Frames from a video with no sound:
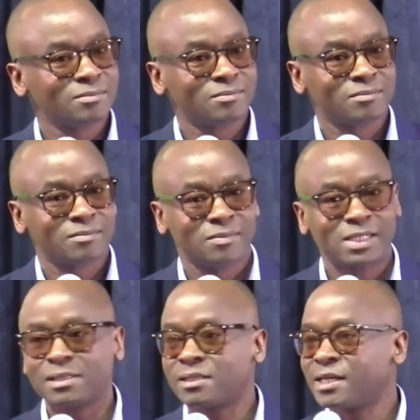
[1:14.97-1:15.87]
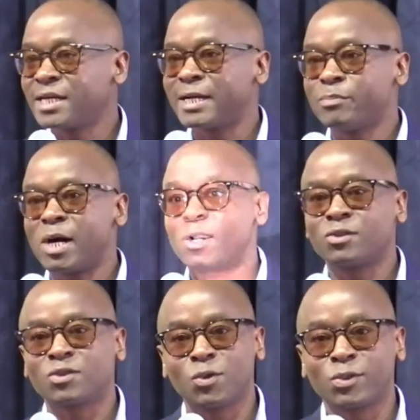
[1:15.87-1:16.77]
Just think about
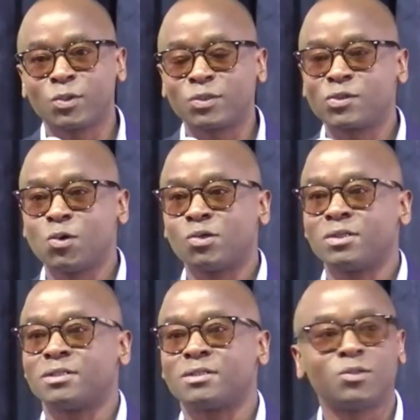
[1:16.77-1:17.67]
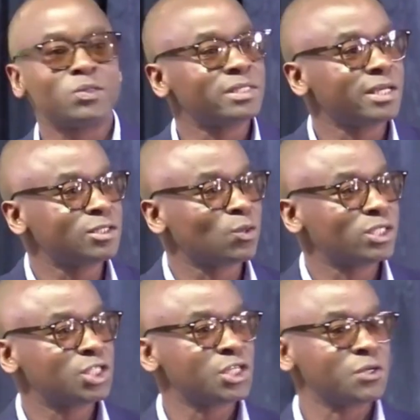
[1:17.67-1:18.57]
all those goals you set to
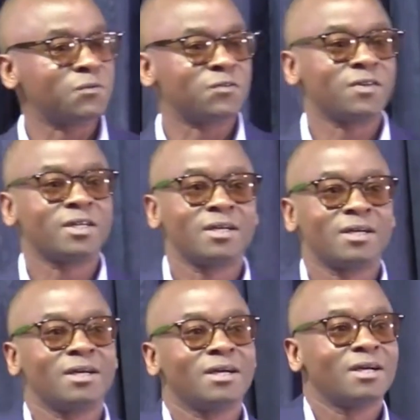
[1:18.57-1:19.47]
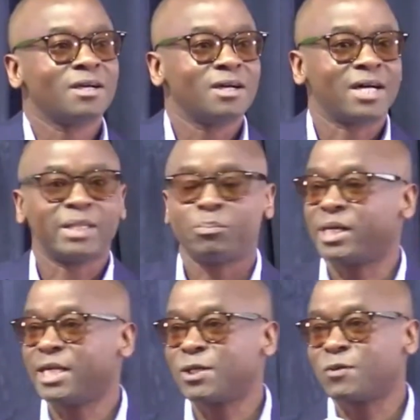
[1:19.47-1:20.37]
achieve at the
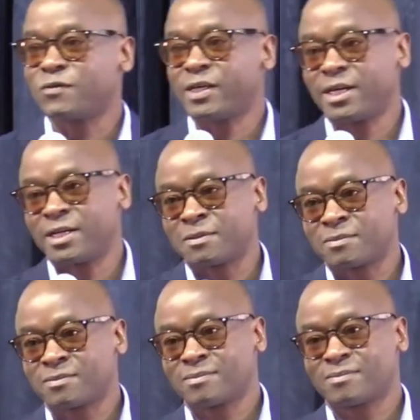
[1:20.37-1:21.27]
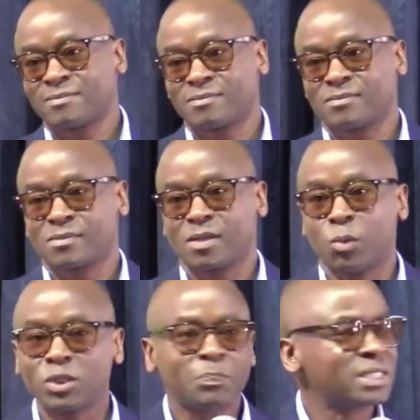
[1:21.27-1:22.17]
beginning of the year. More
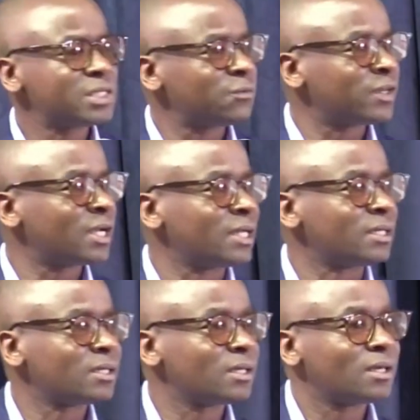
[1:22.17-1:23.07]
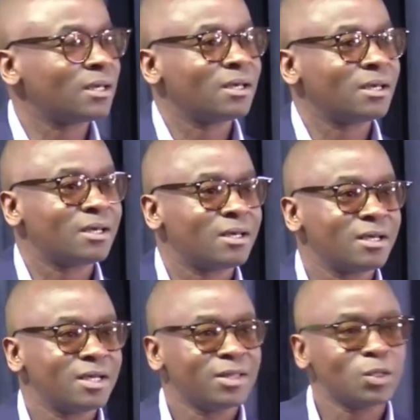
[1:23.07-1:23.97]
specifically,
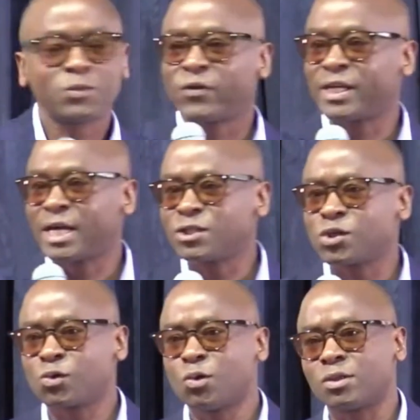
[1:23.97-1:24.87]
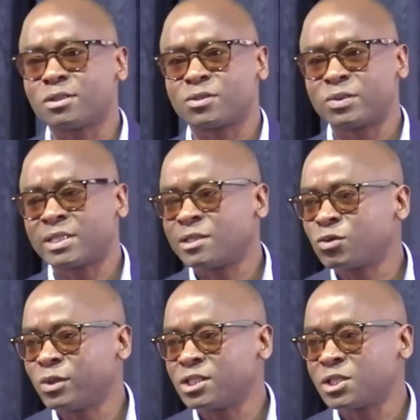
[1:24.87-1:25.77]
those financial goals you set to
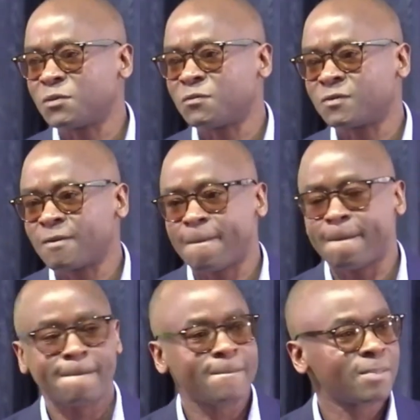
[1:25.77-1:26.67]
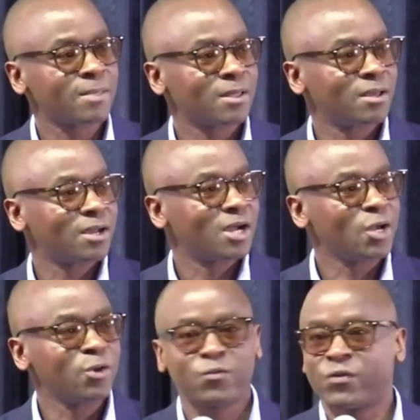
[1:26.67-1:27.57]
achieve. How are you
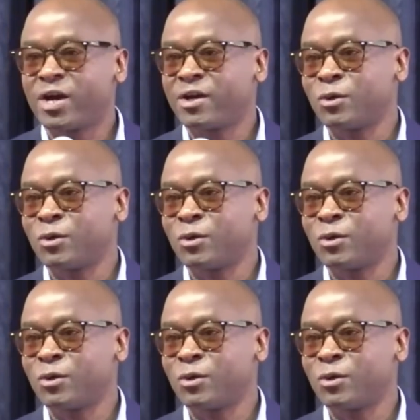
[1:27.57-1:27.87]
faring on?